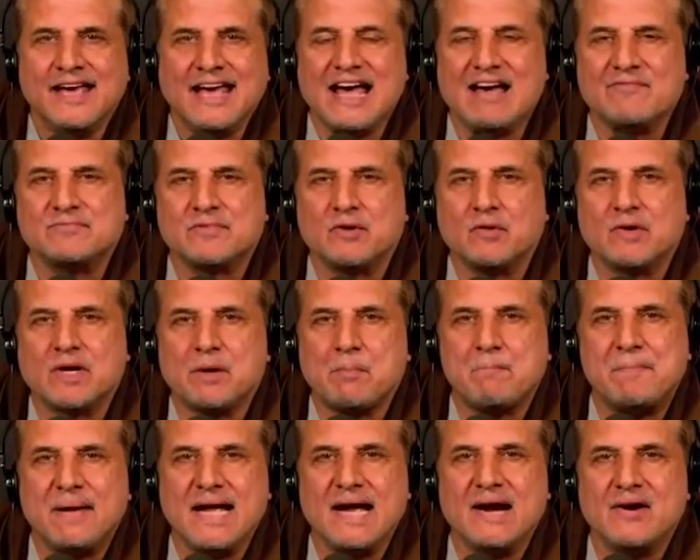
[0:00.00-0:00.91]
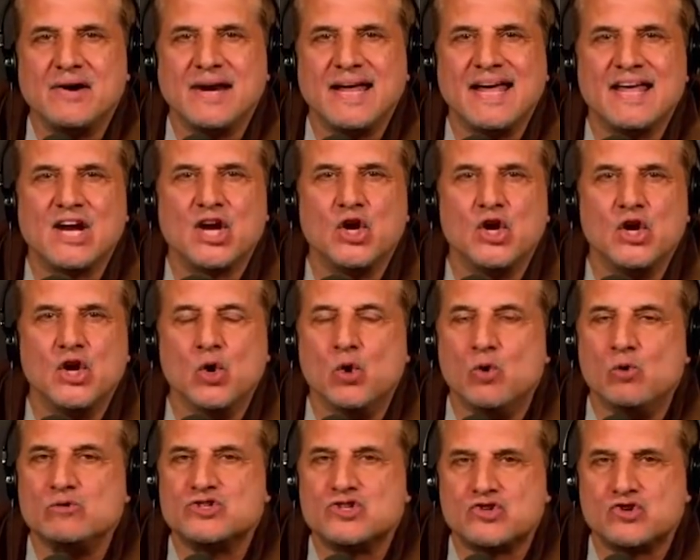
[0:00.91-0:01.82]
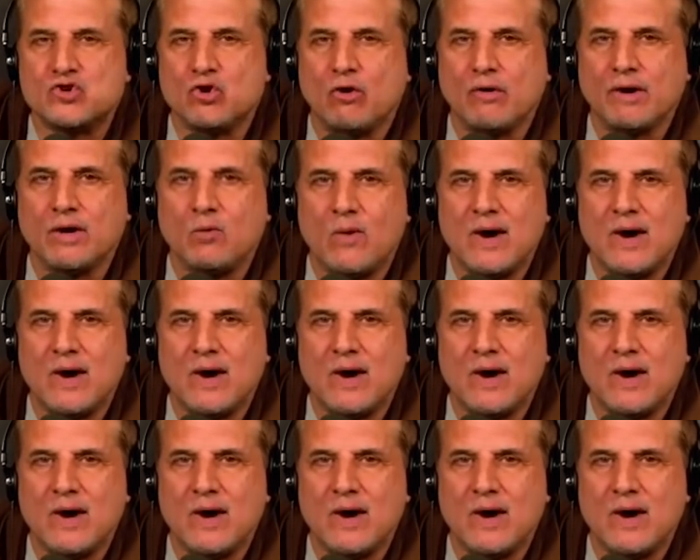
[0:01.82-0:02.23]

after it appeared in a news story